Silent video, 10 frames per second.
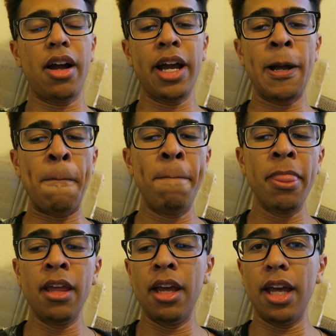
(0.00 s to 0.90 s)
Okay?
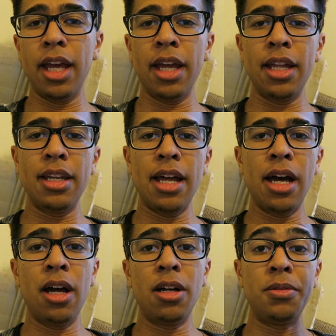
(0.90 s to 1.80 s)
And,
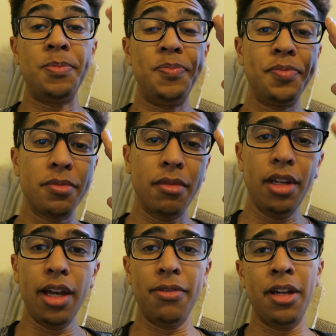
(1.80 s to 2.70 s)

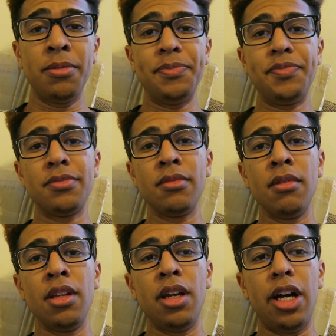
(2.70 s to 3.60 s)
yeah, fam.
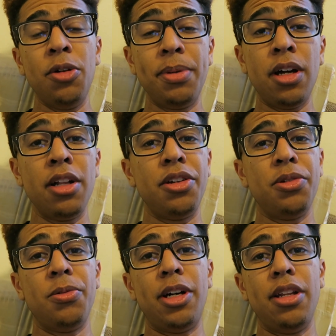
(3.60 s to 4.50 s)
I hope y'all are
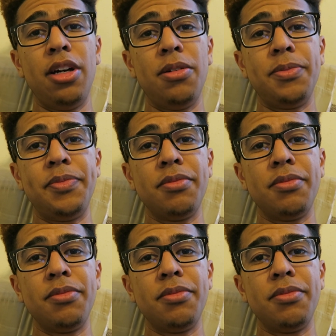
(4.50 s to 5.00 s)
doing well, though.